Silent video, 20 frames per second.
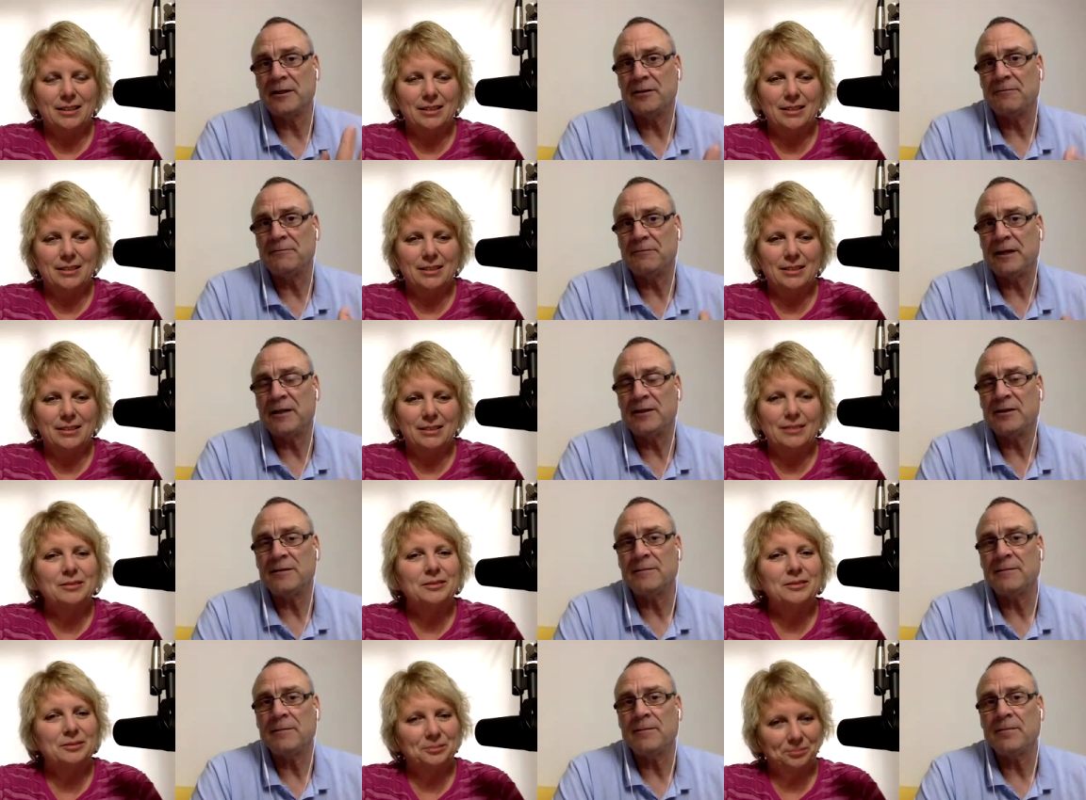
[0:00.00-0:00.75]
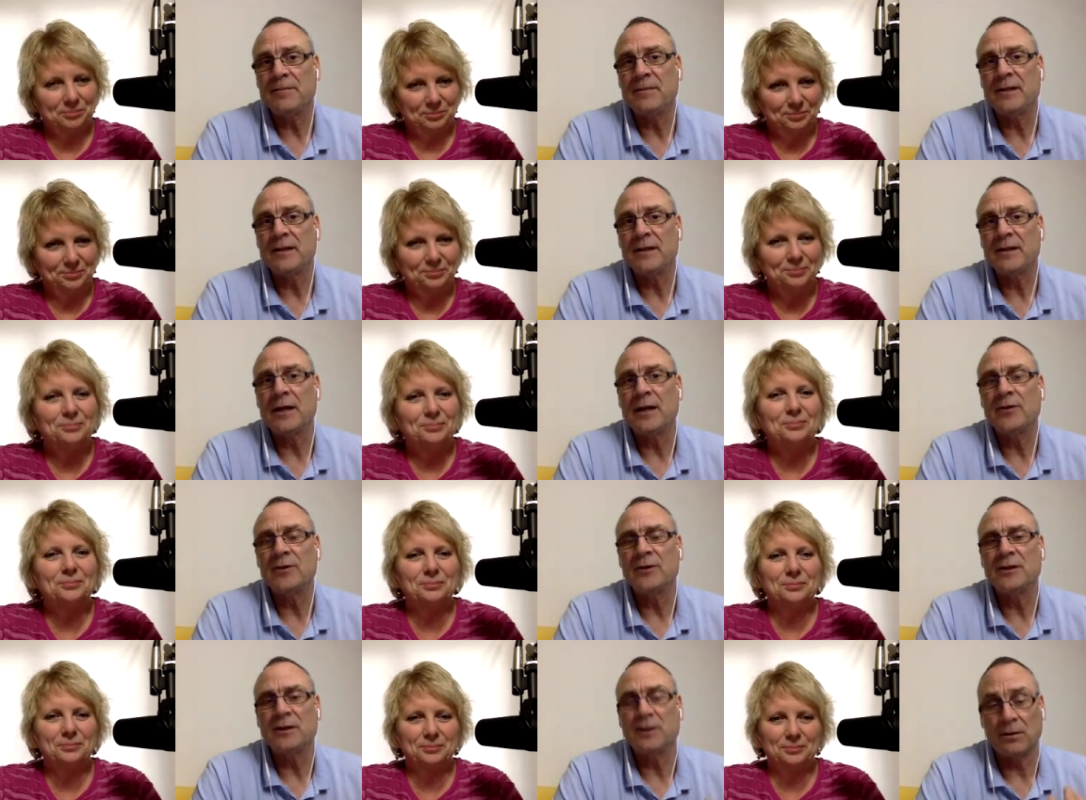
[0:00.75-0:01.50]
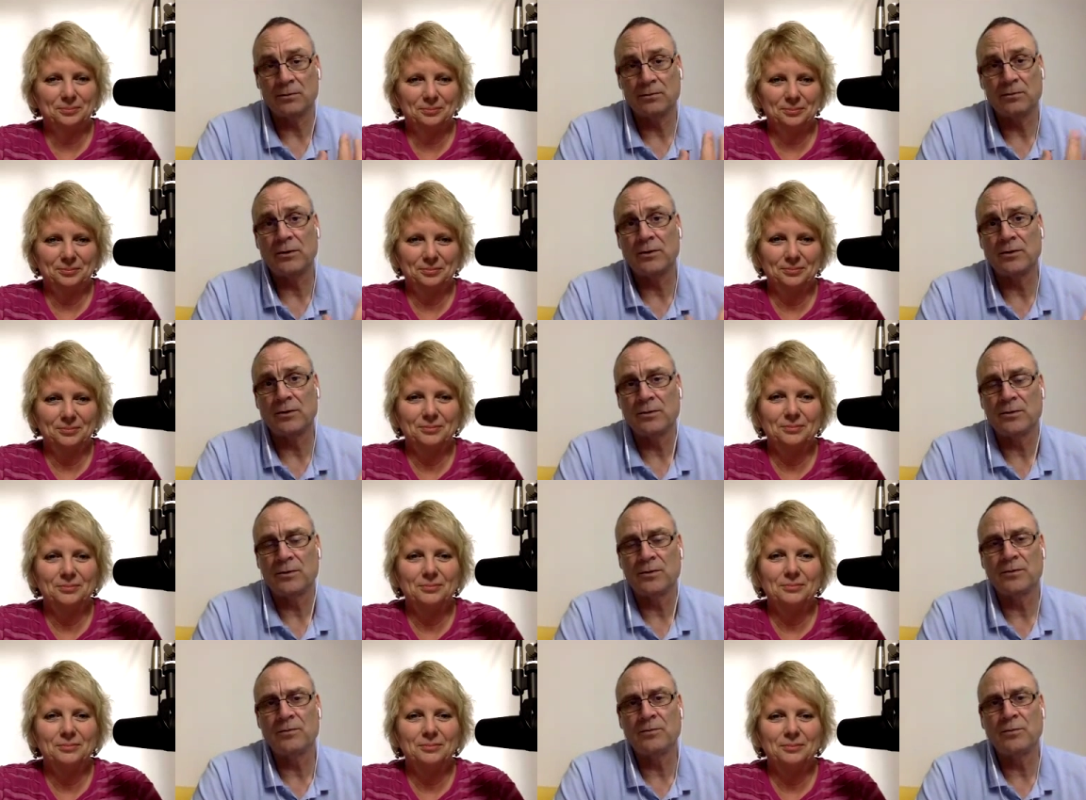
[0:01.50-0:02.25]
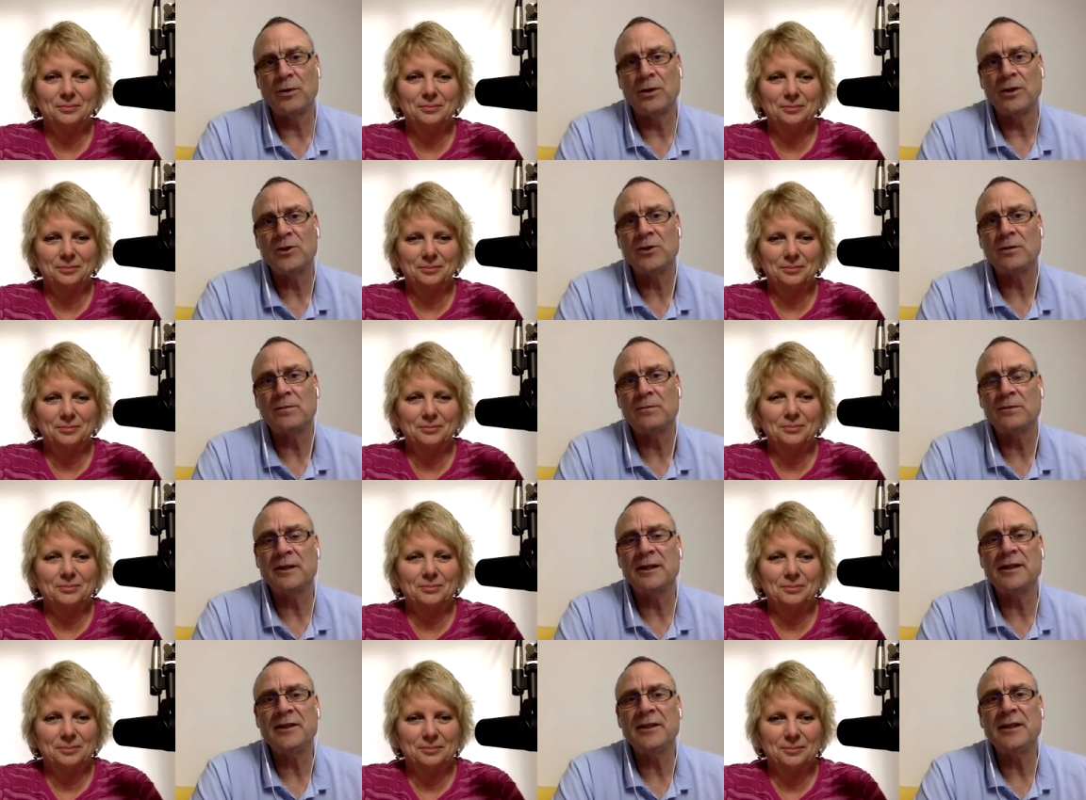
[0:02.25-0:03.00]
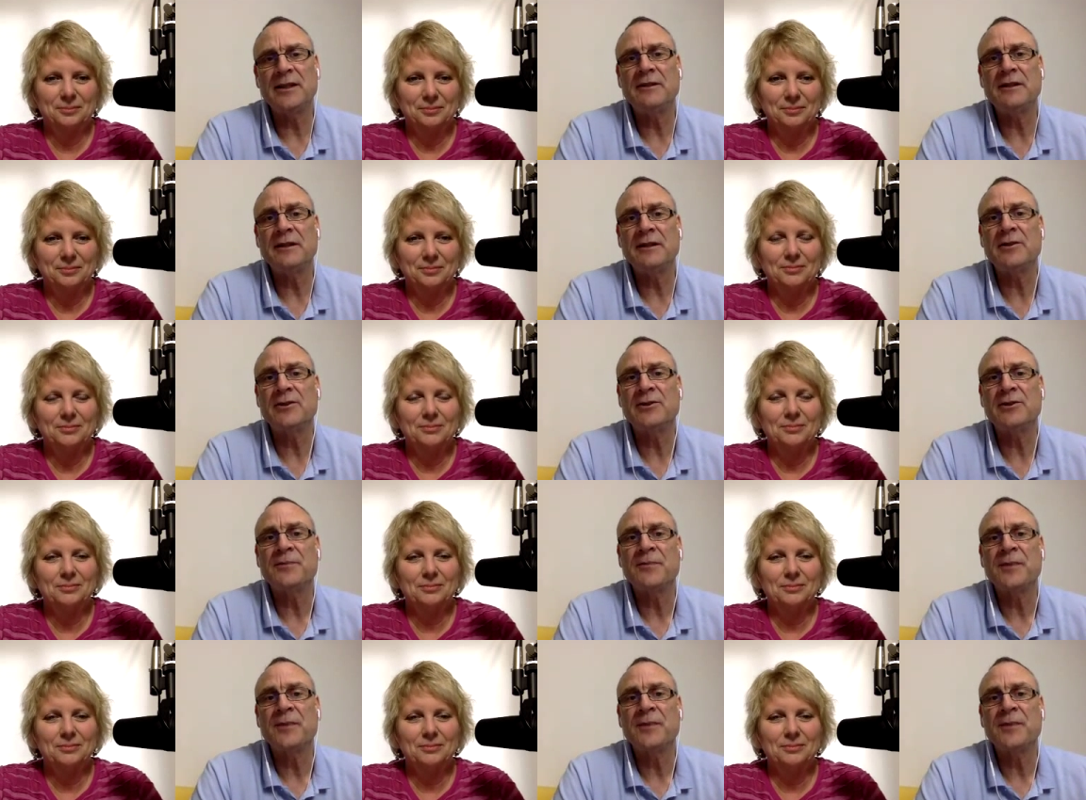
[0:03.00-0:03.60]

Speaker 1: to face coaching or, or, or workshop teaching, everything else.